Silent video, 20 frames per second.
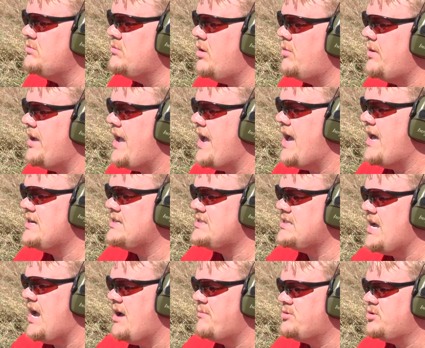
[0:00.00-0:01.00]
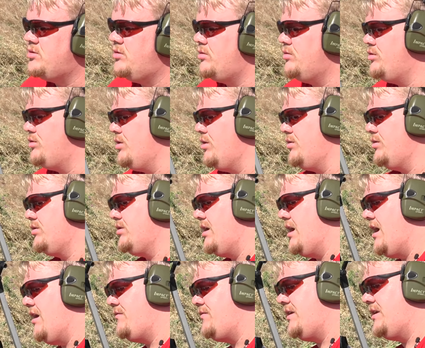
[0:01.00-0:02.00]
what we had as the optical
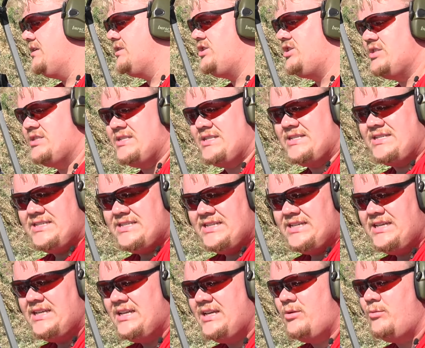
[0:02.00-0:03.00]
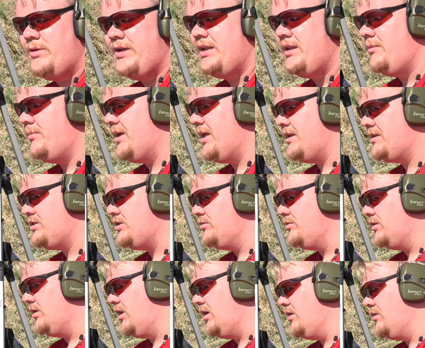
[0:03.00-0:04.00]
chronograph is just a teeny weeny bit too
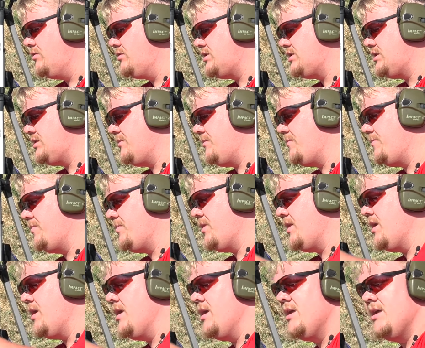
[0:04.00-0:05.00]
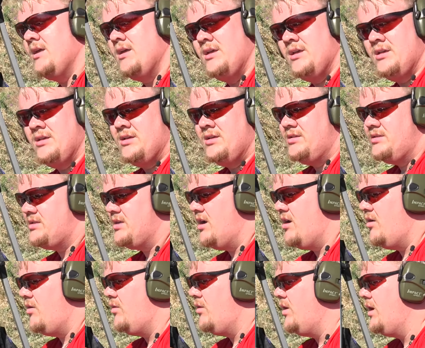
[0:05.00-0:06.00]
close.
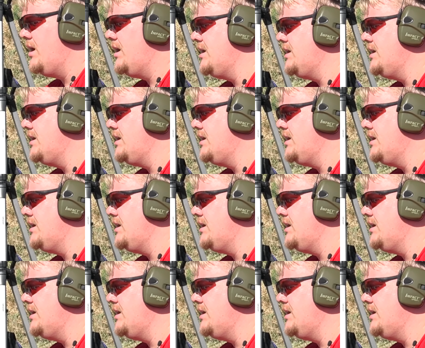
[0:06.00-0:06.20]
So